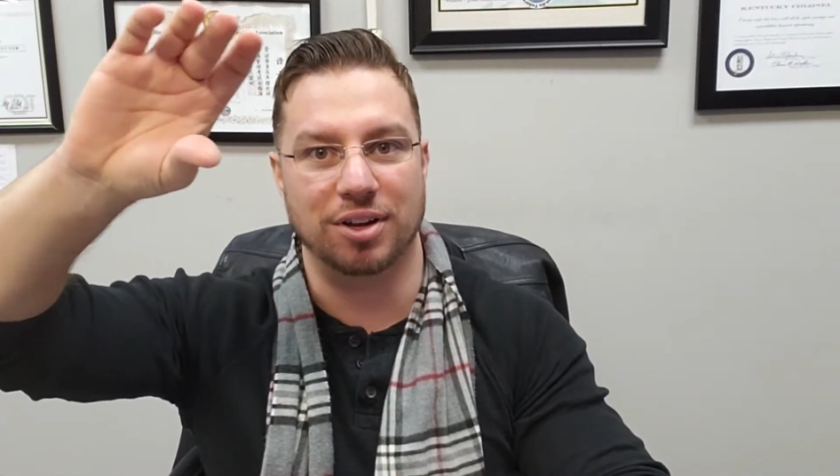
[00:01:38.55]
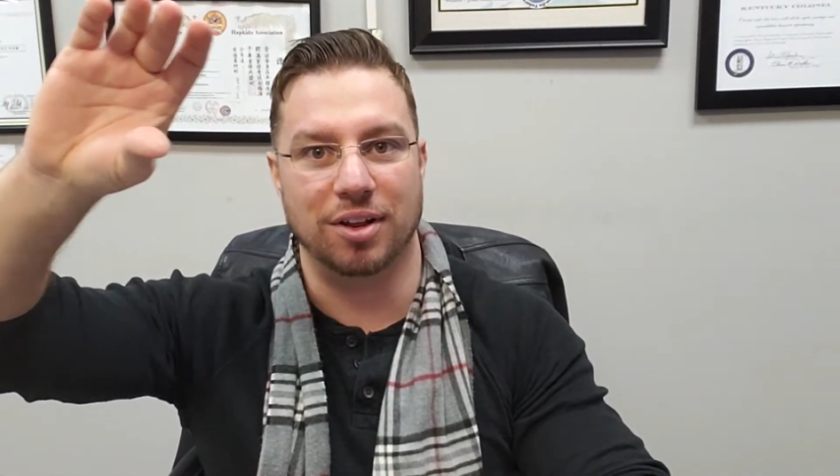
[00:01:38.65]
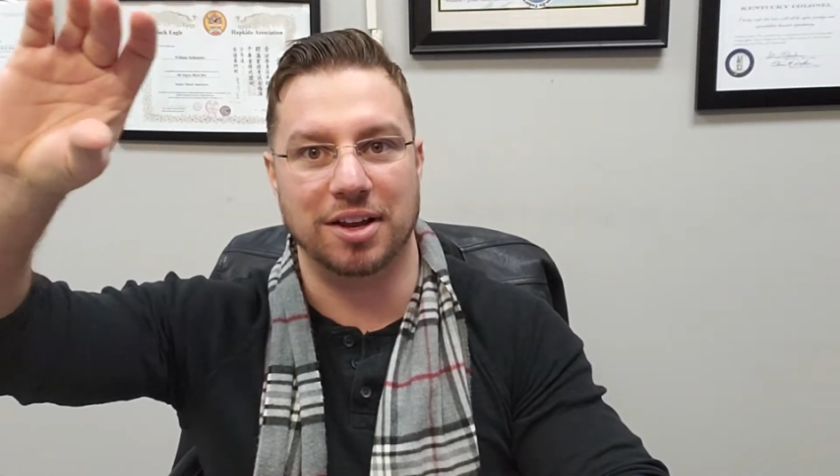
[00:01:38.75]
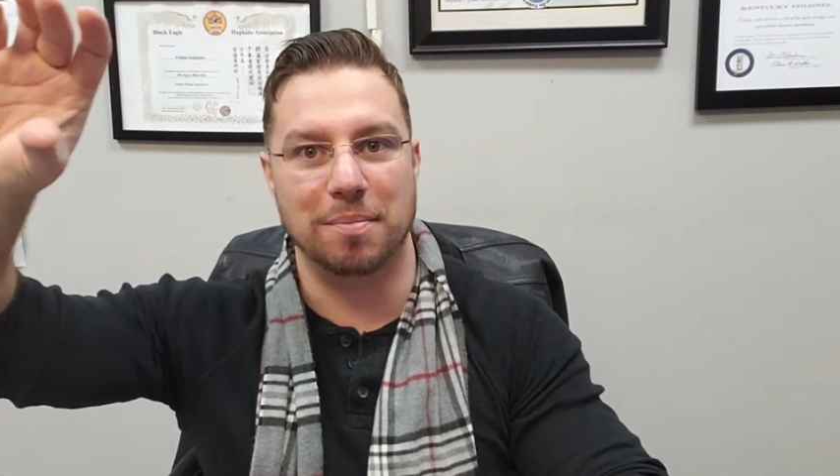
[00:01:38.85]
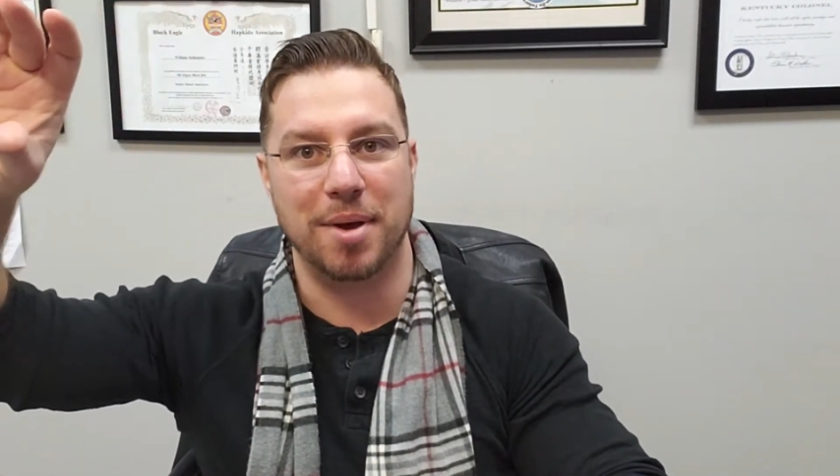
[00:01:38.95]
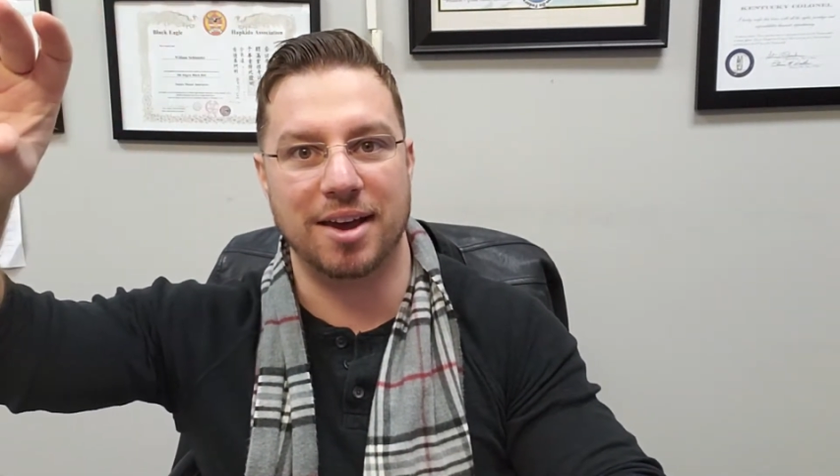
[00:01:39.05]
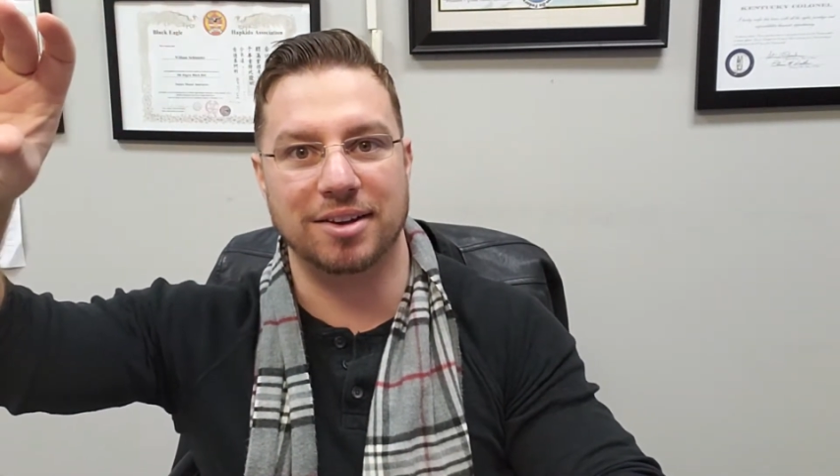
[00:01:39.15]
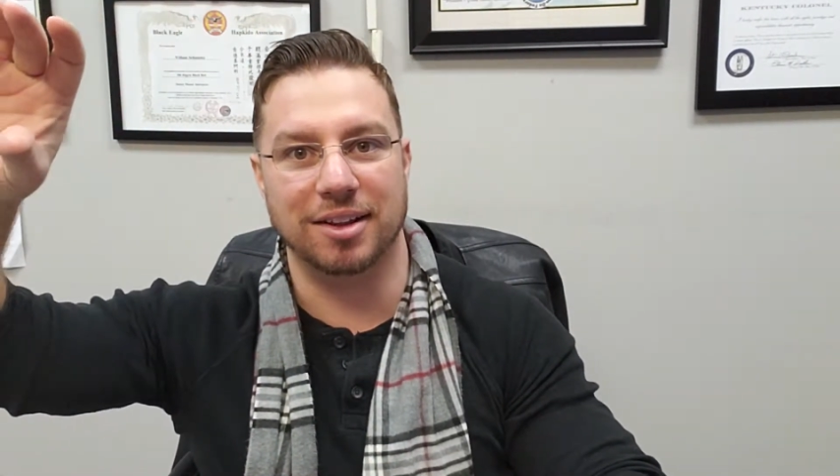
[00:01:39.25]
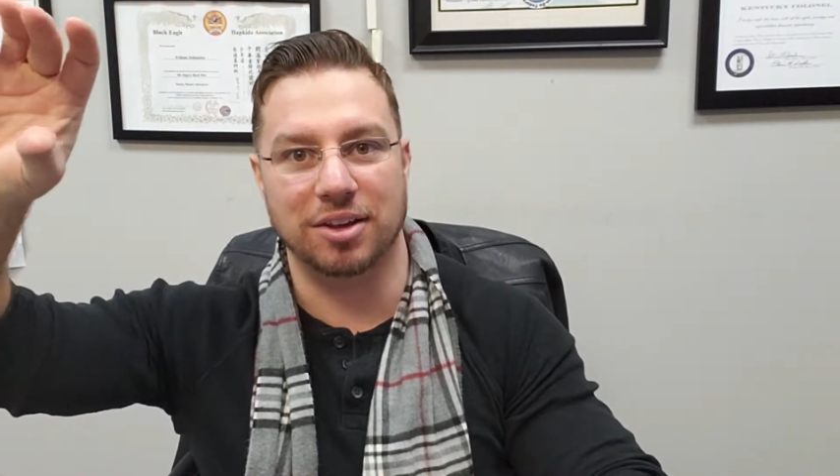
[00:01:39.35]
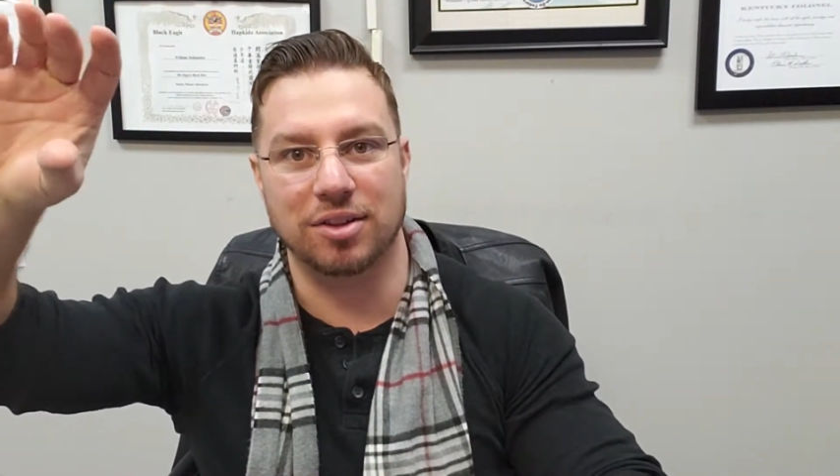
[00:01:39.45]
you know, like a
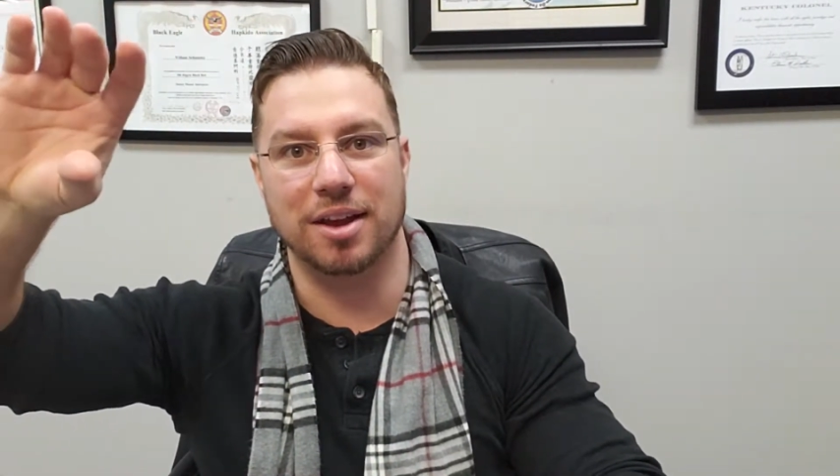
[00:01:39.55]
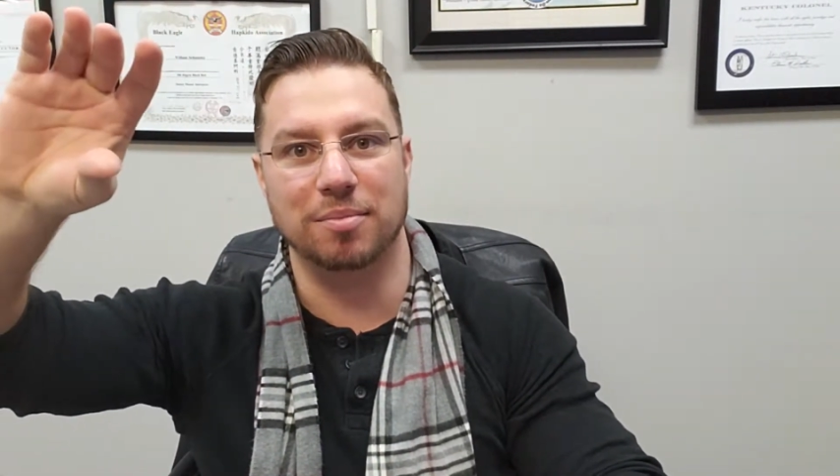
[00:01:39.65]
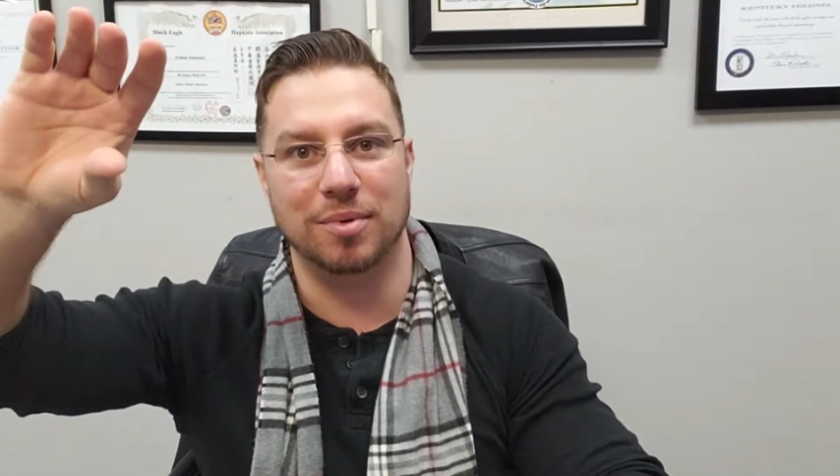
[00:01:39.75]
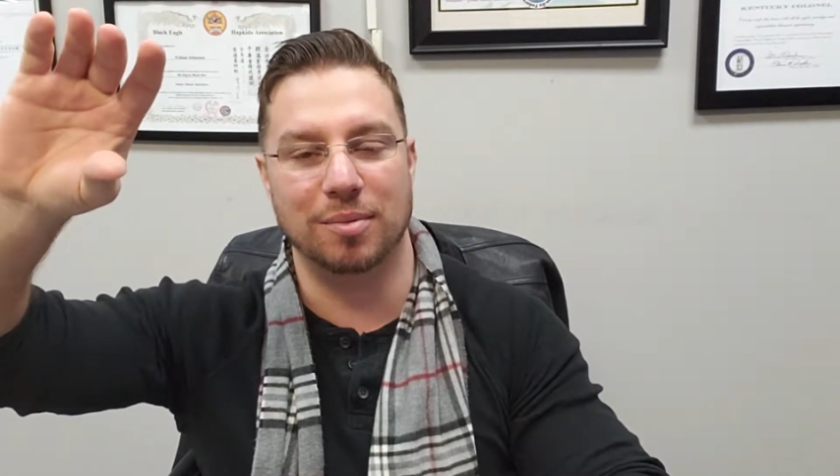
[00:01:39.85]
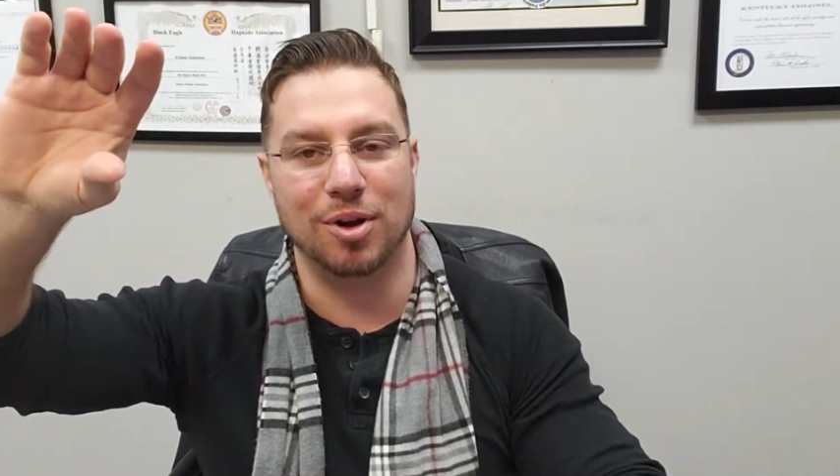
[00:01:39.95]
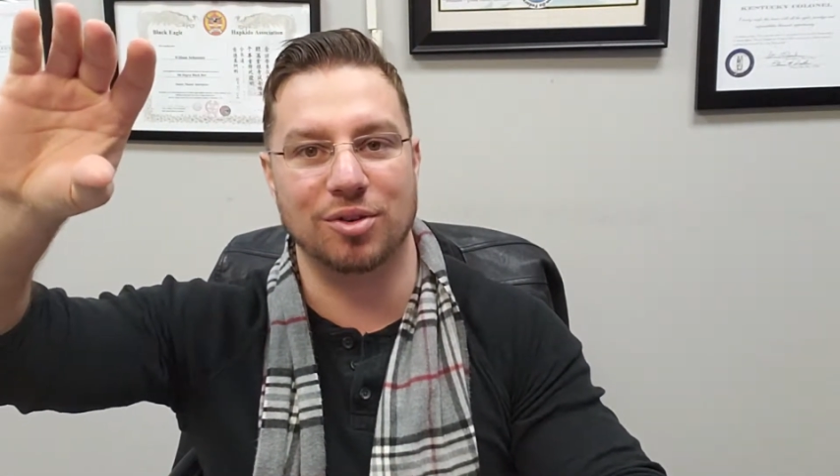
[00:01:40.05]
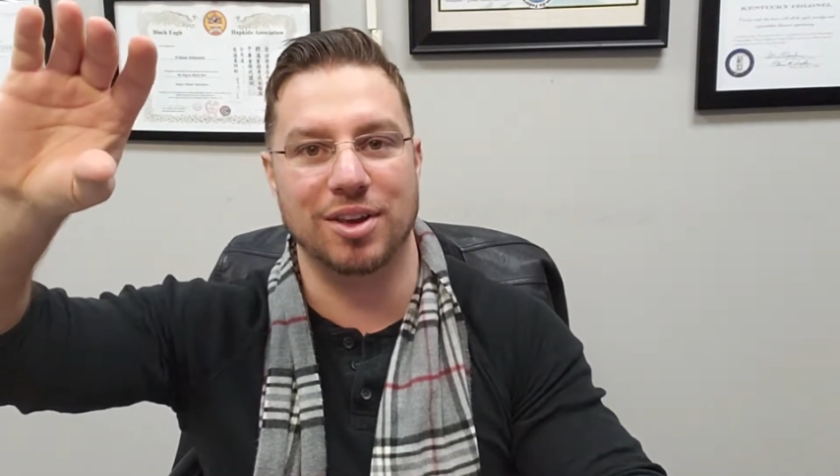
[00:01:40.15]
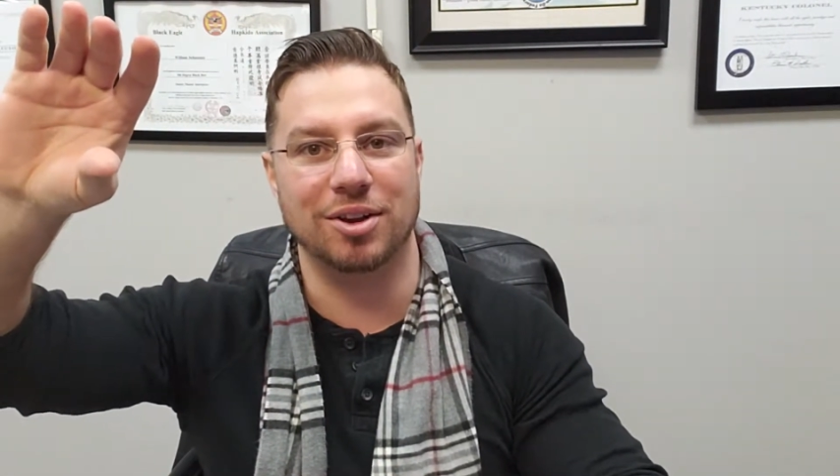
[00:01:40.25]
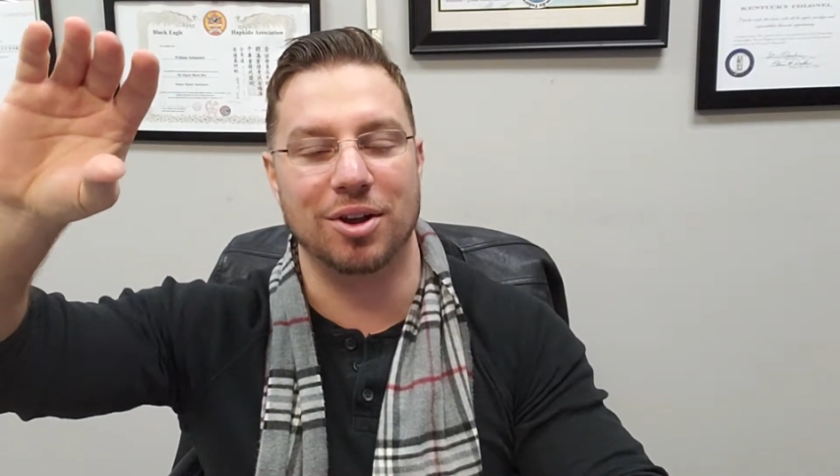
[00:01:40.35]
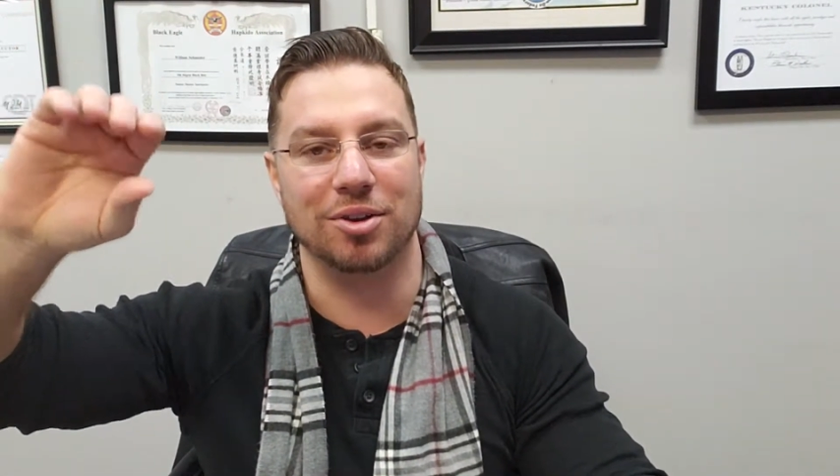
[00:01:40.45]
Mecca, like Mark
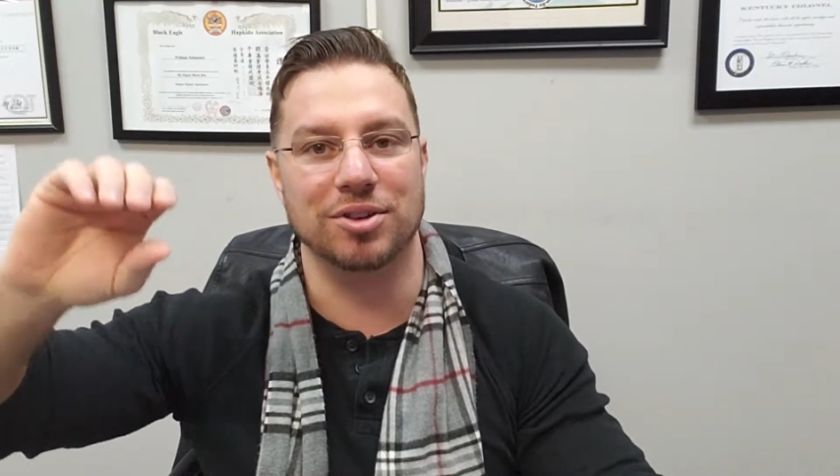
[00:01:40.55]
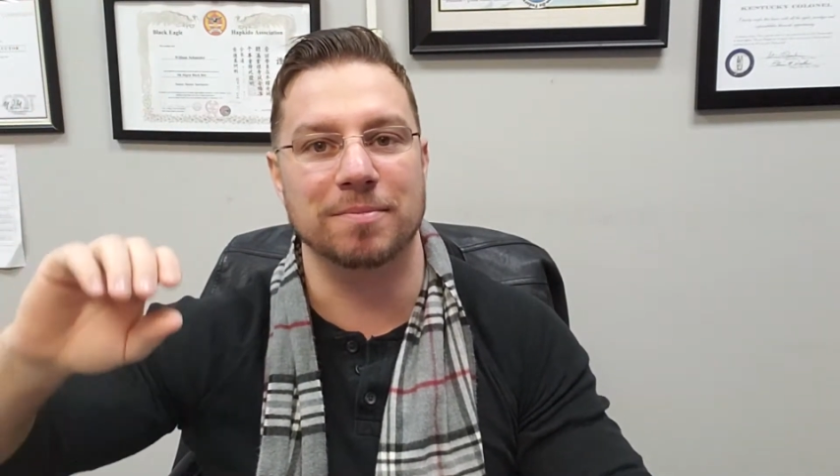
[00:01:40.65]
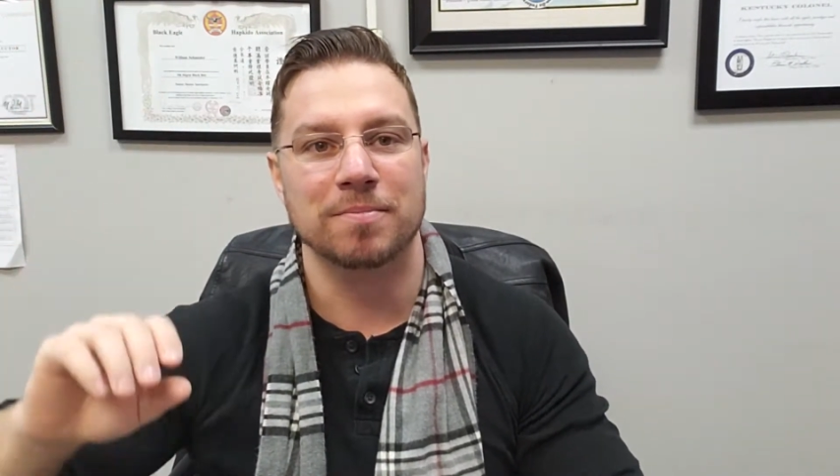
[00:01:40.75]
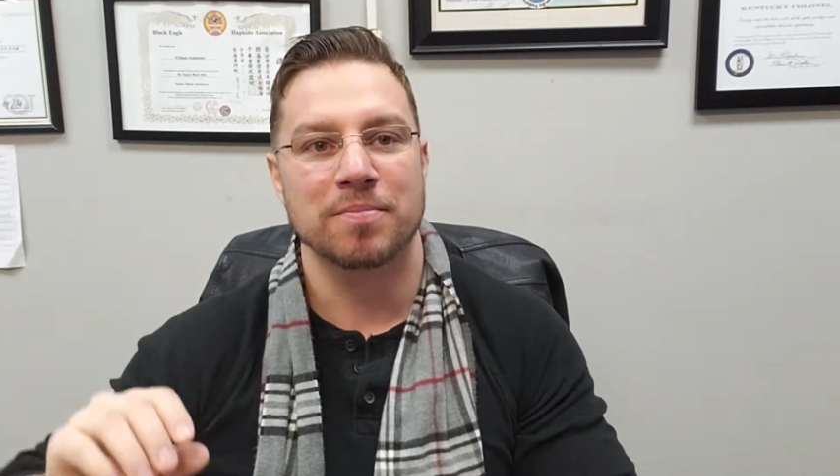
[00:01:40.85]
Slane calls it.